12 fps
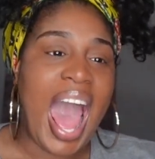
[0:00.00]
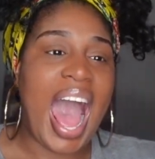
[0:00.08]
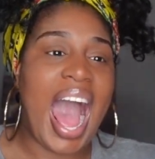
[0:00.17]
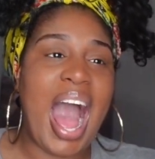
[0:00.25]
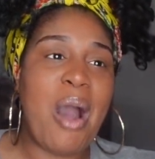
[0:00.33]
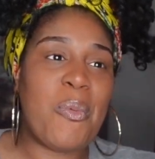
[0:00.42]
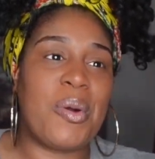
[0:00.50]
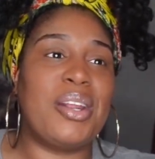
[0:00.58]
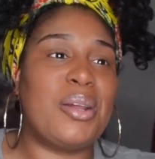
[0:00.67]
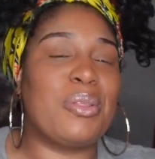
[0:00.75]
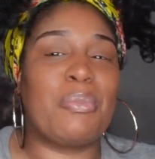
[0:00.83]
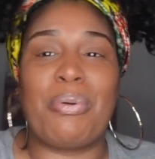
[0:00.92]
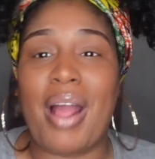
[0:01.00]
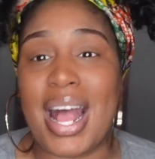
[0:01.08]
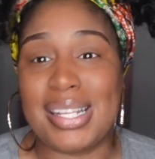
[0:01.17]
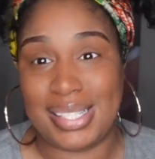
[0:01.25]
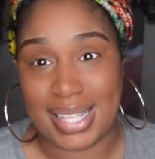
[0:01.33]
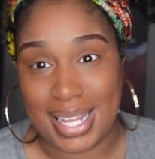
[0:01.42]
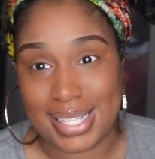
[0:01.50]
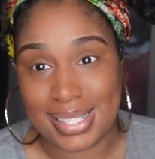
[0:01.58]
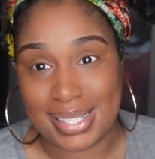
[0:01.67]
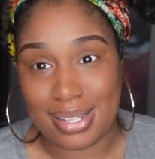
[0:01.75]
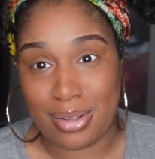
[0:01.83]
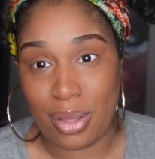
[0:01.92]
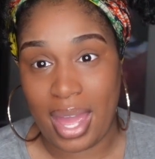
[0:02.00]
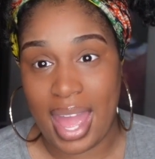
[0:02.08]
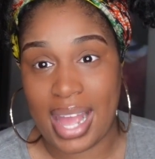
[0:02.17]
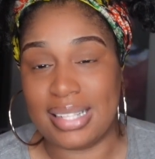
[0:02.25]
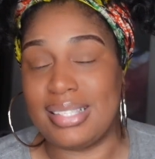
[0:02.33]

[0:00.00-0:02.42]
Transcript: I want to know the process. Okay,